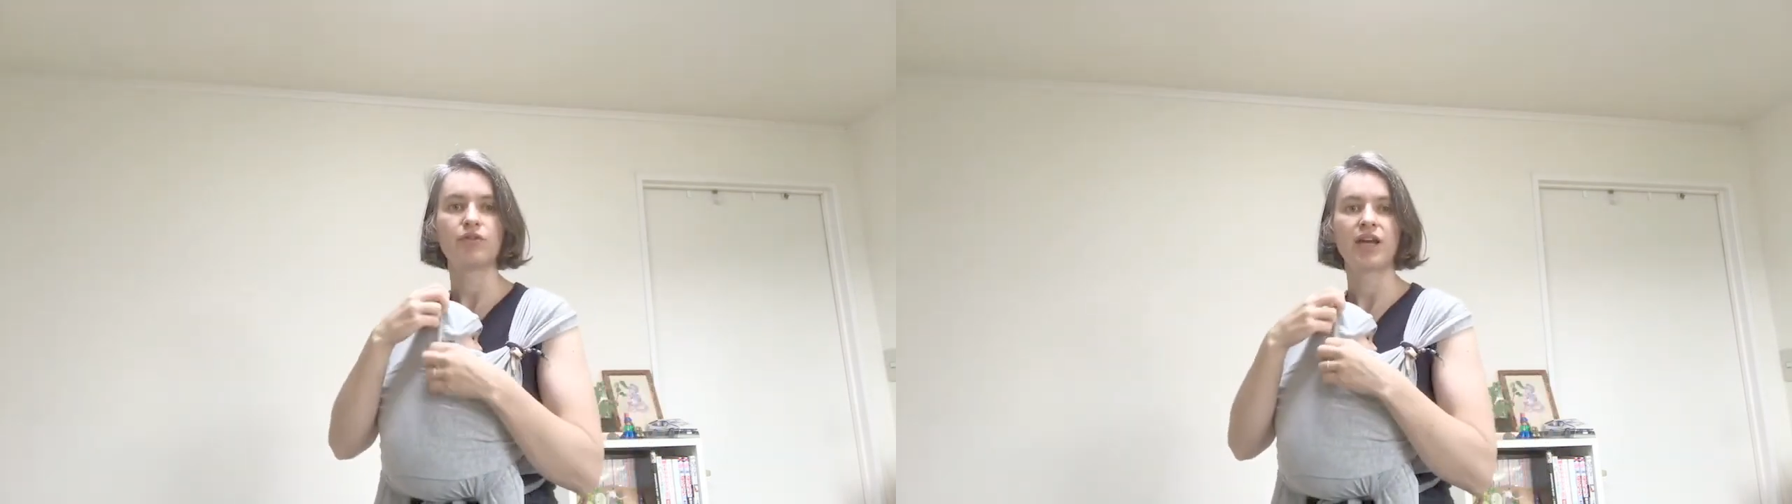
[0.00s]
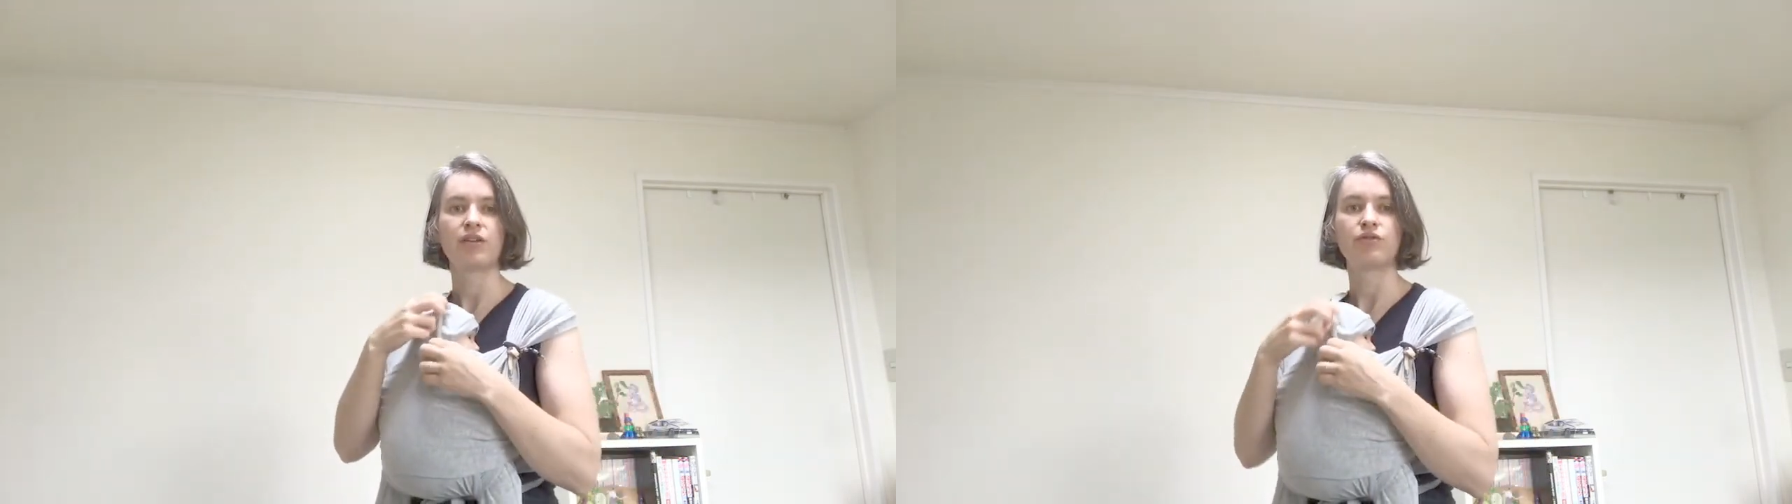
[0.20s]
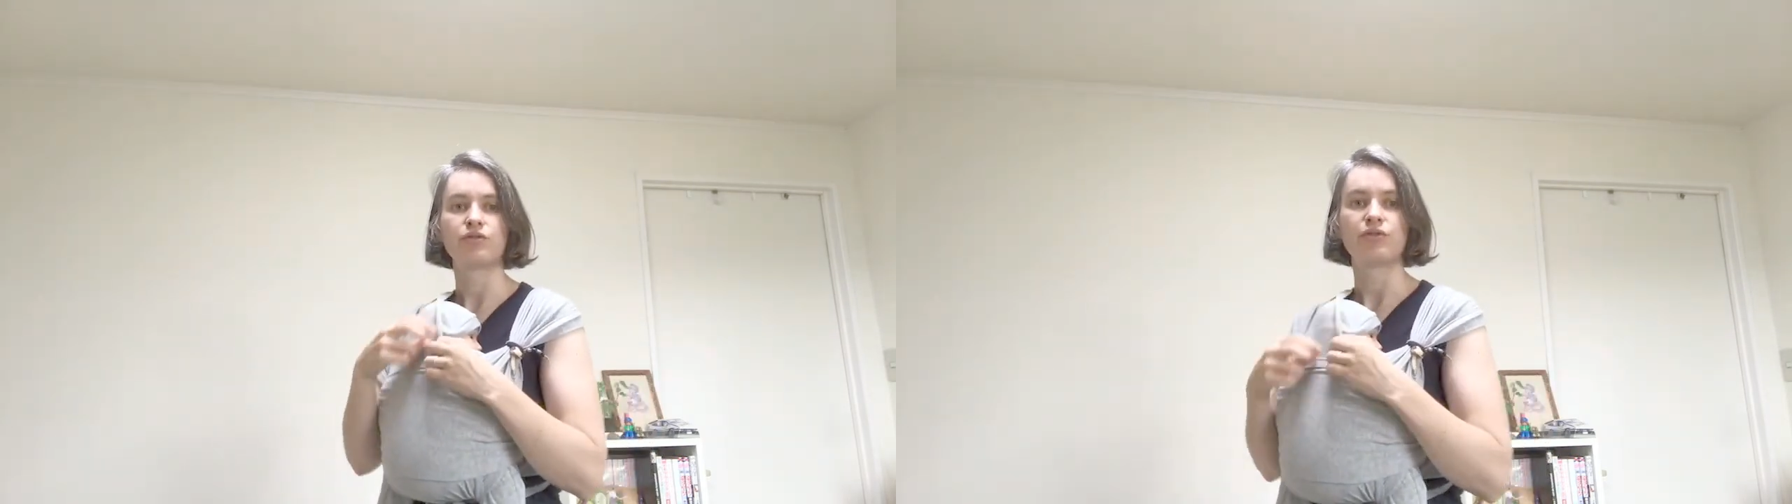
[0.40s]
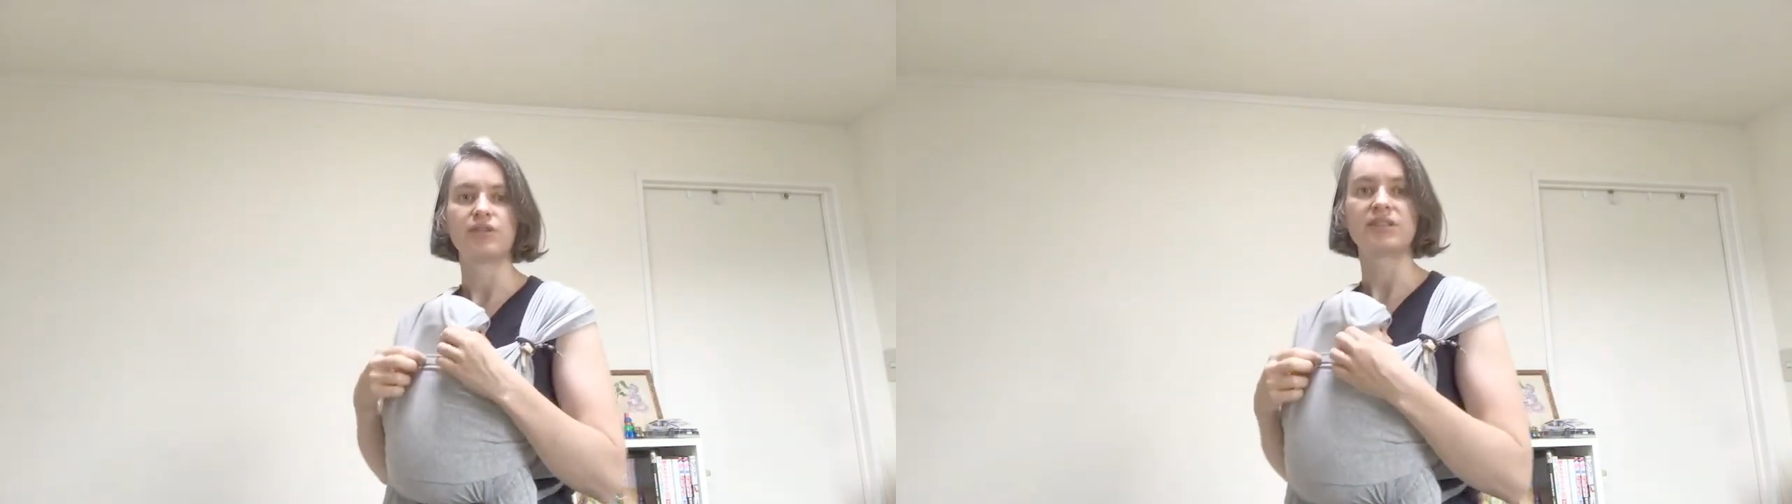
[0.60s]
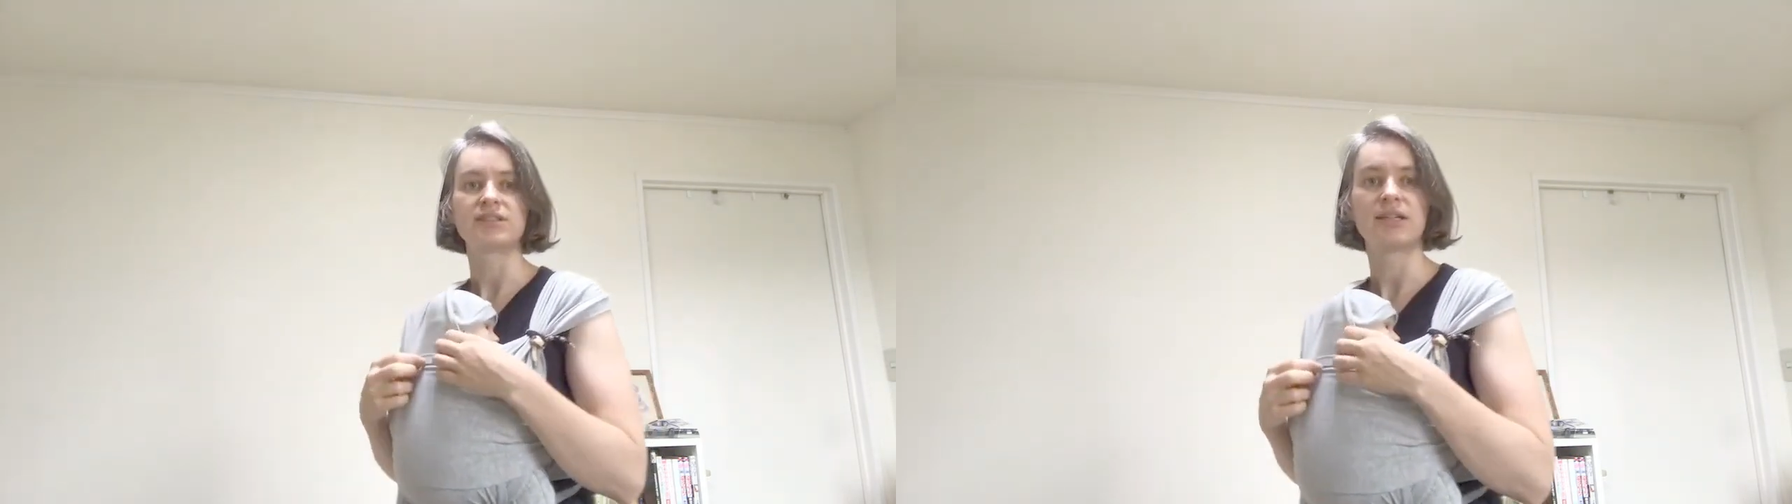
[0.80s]
you can do
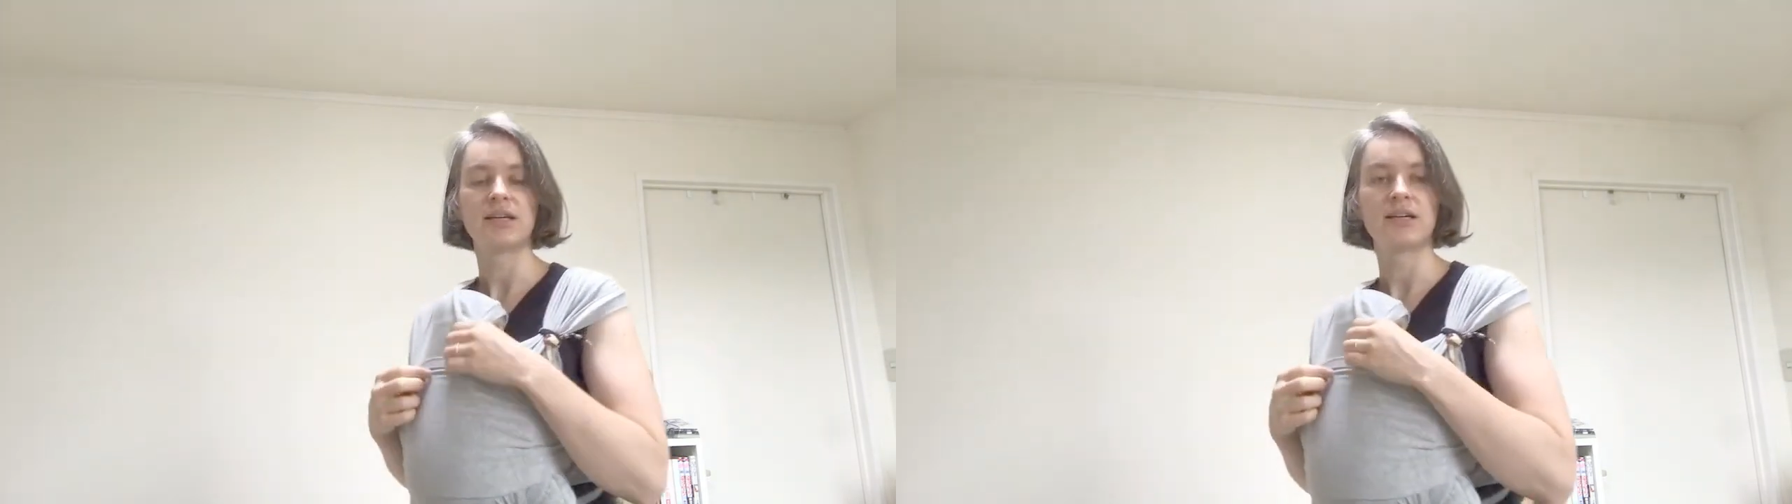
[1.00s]
is